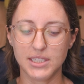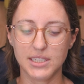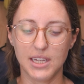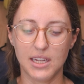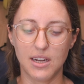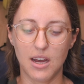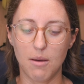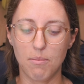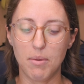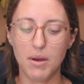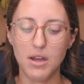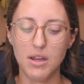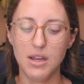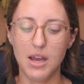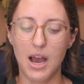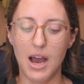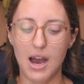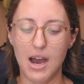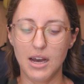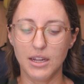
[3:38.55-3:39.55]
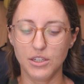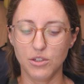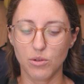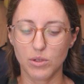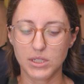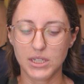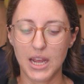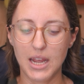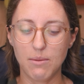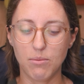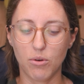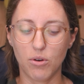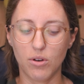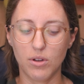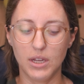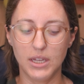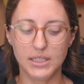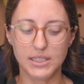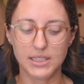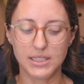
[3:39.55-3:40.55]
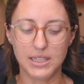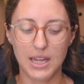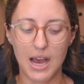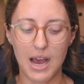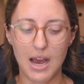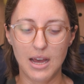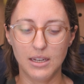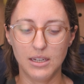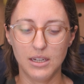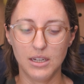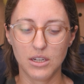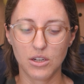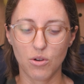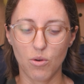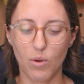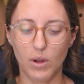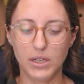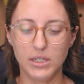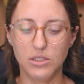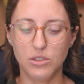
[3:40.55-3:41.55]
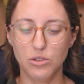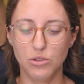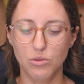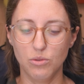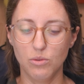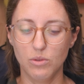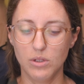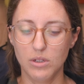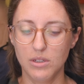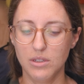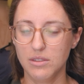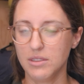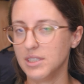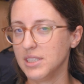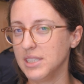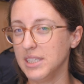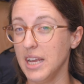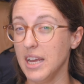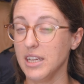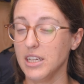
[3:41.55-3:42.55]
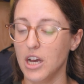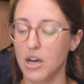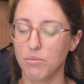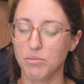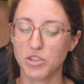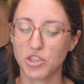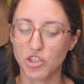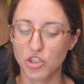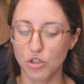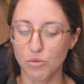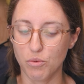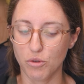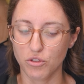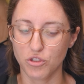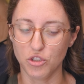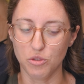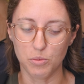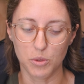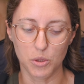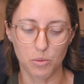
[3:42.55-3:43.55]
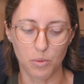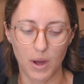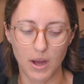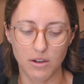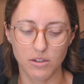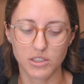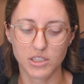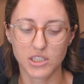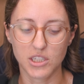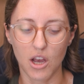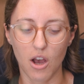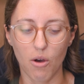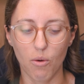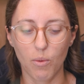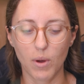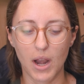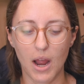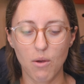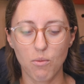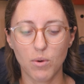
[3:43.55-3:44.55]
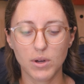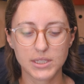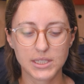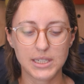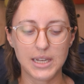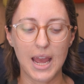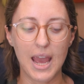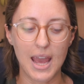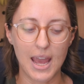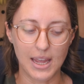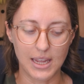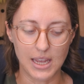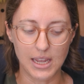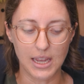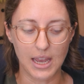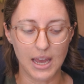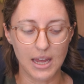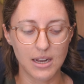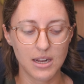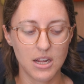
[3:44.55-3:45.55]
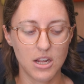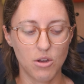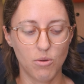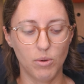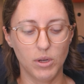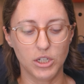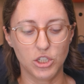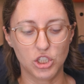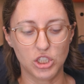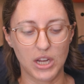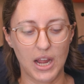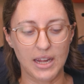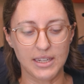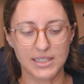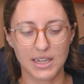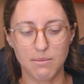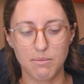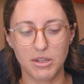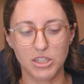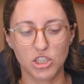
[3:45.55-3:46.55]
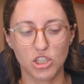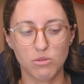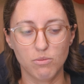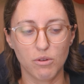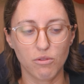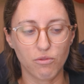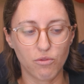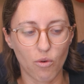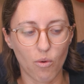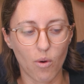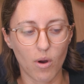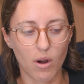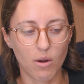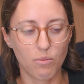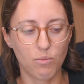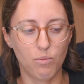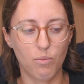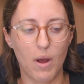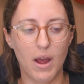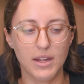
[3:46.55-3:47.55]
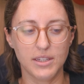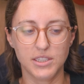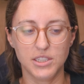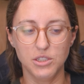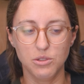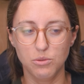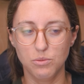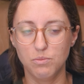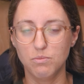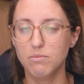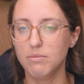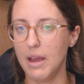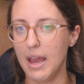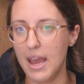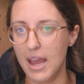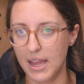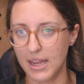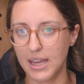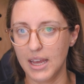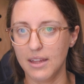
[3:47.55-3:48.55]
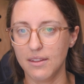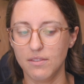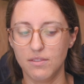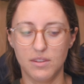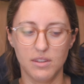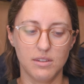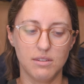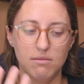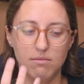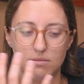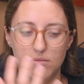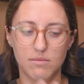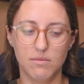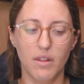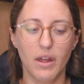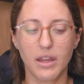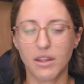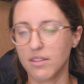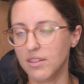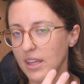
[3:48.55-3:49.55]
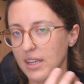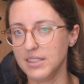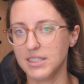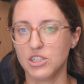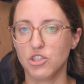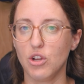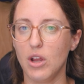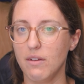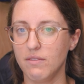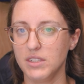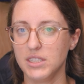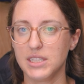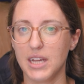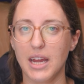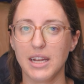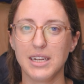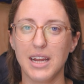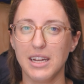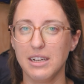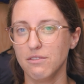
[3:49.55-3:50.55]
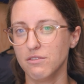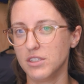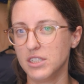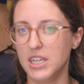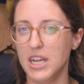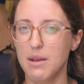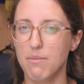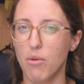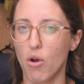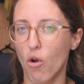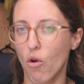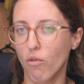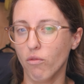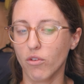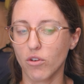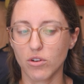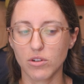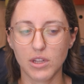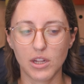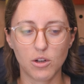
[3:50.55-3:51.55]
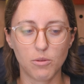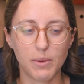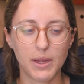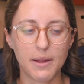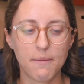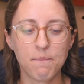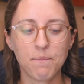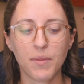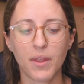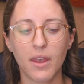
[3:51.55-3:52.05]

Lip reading: set up on your table, it's not going to stand up super, super well. So when I wasn't hanging it, which as I mentioned before, as you hang it, the like things that you have inside kind of tip over a little bit.